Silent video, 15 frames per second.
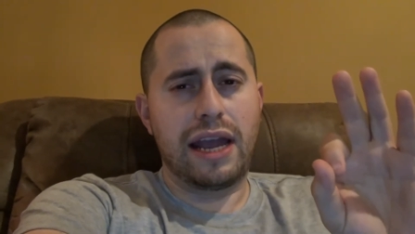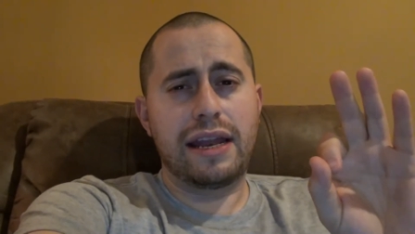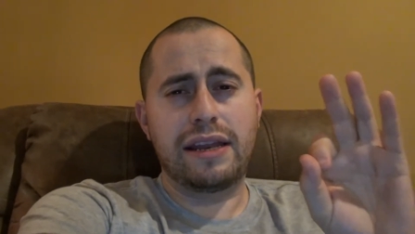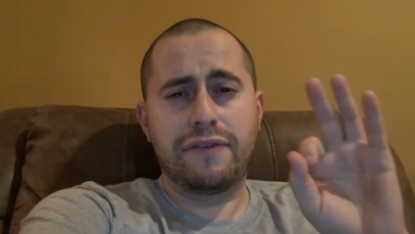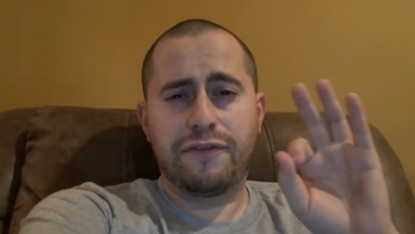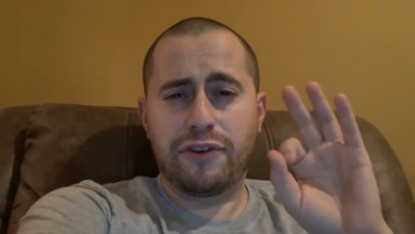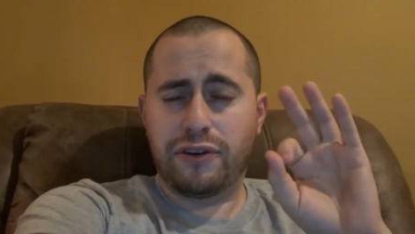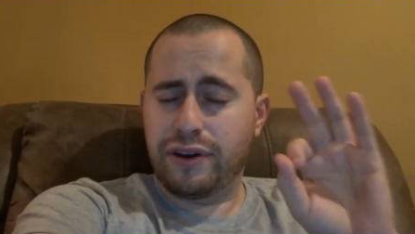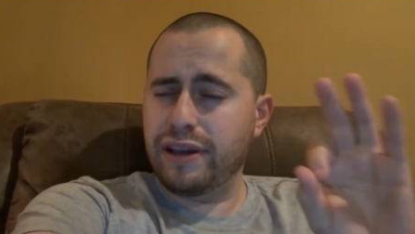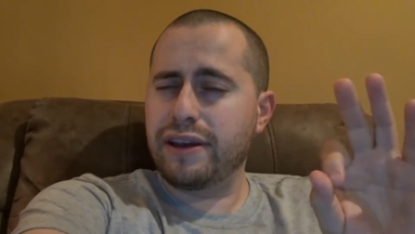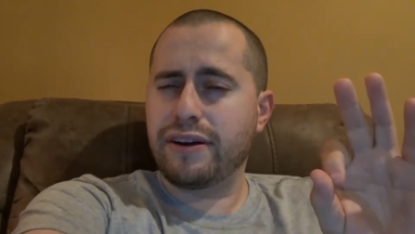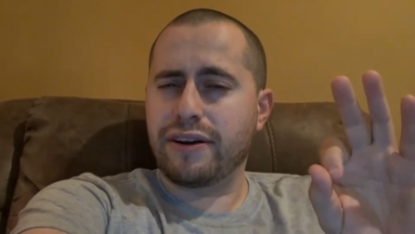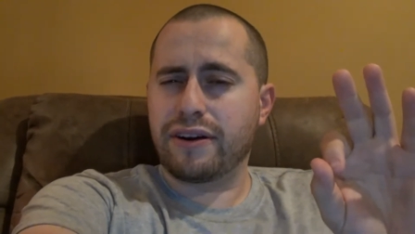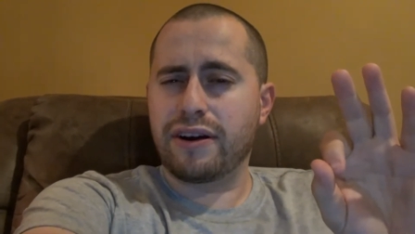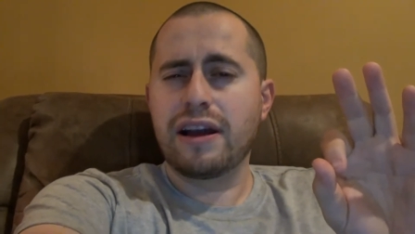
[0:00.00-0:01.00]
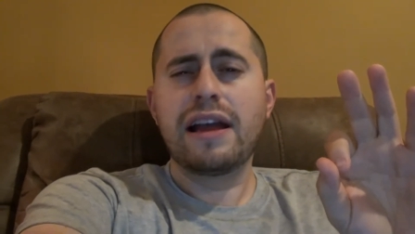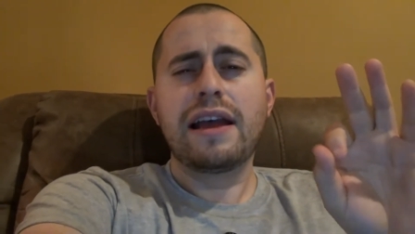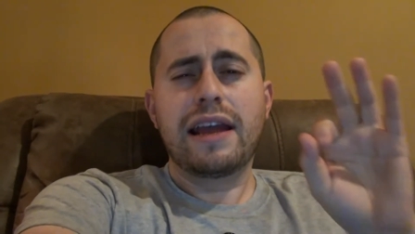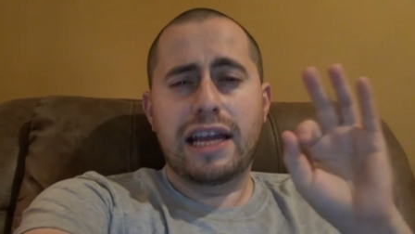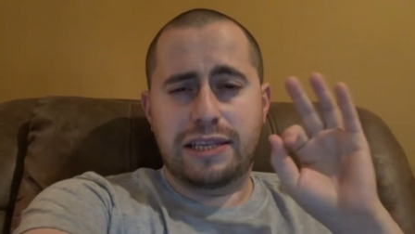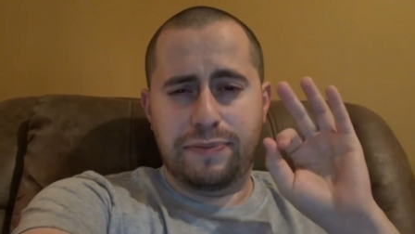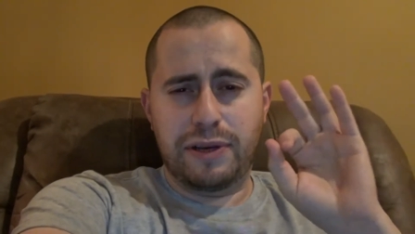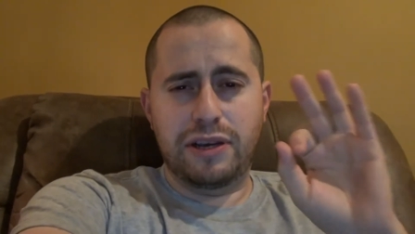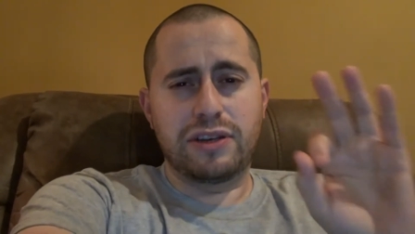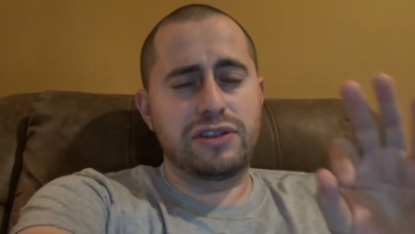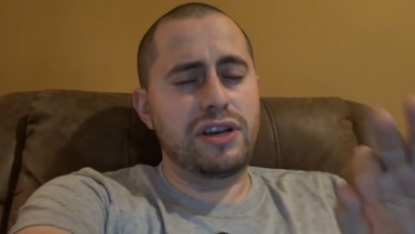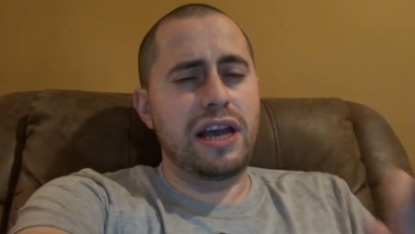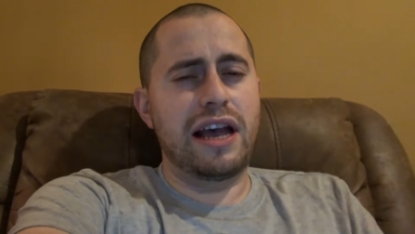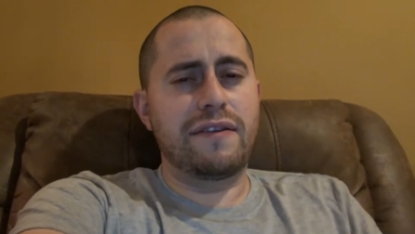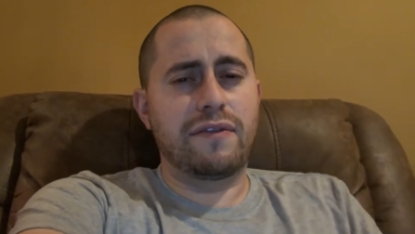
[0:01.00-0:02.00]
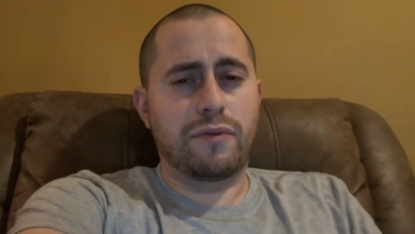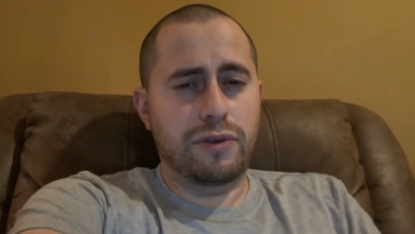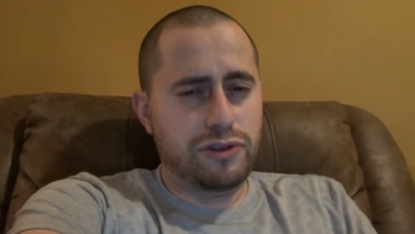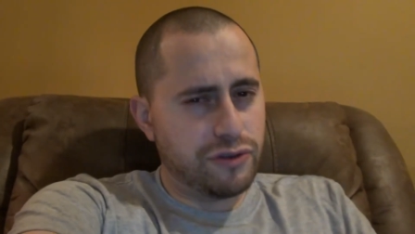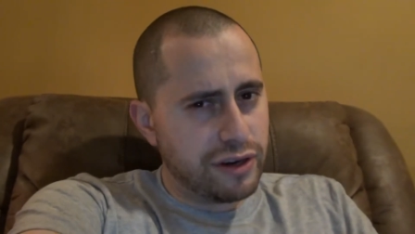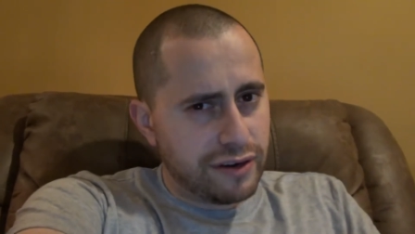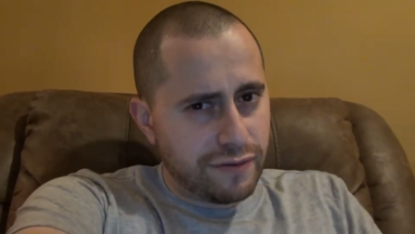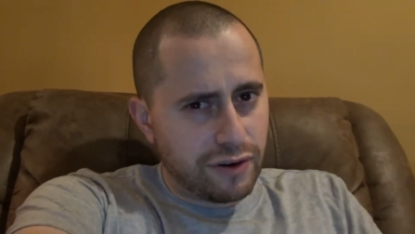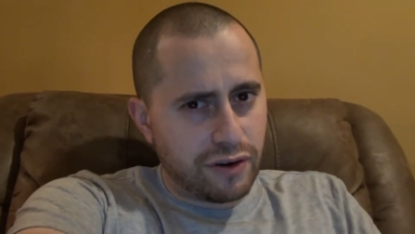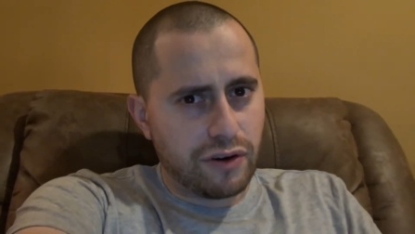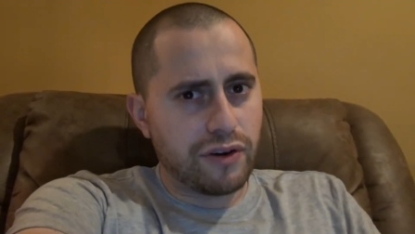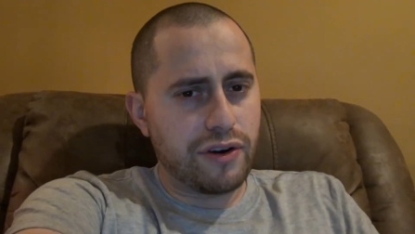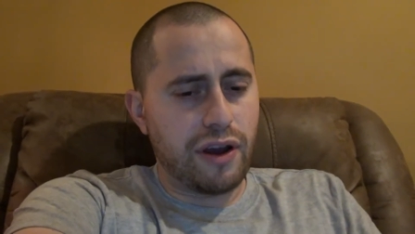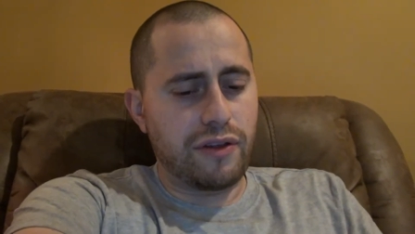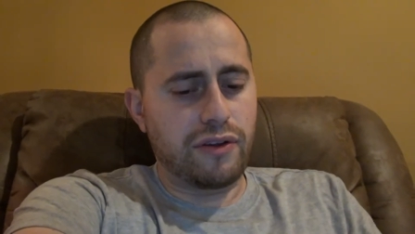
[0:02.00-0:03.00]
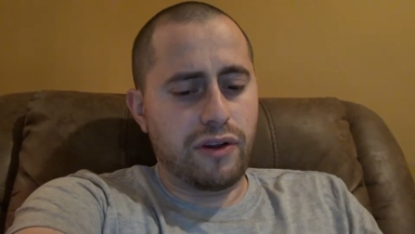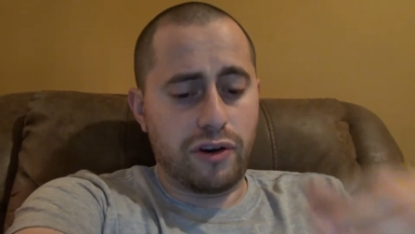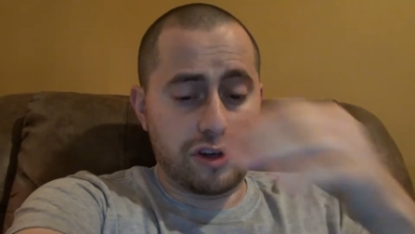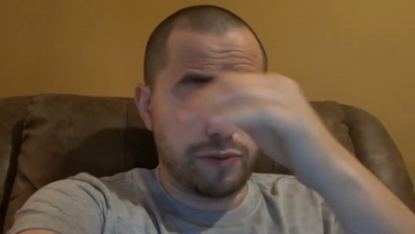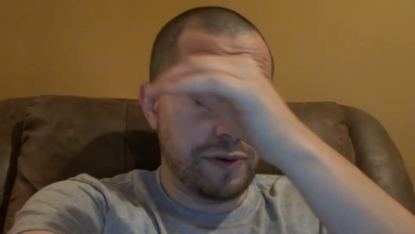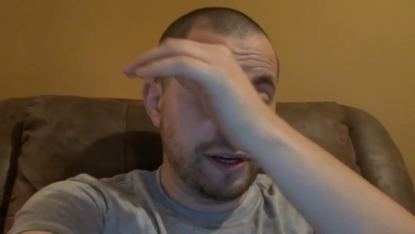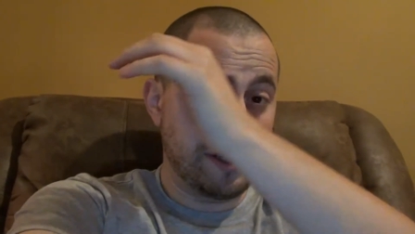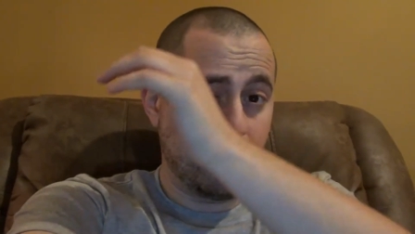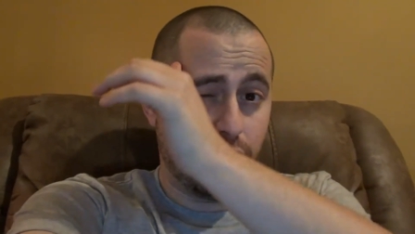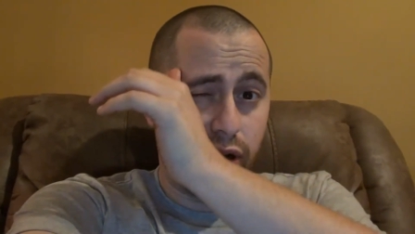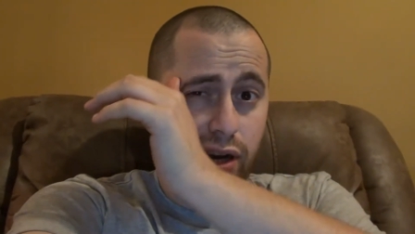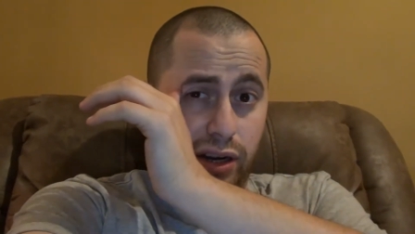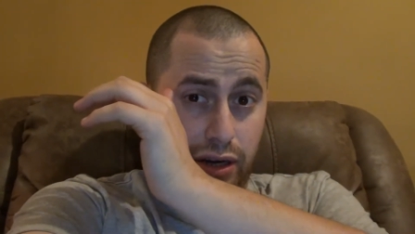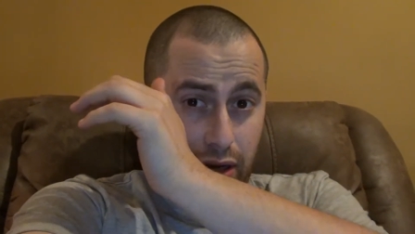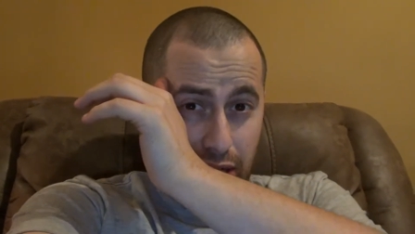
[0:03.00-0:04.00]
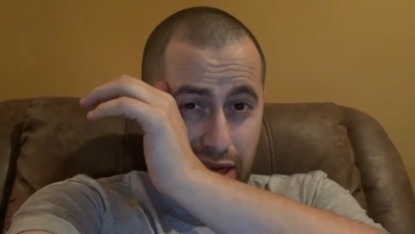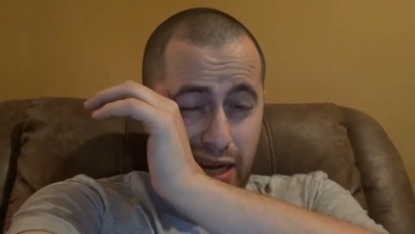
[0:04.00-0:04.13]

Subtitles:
And if you're here, it's because you have a retriever or another large breed dog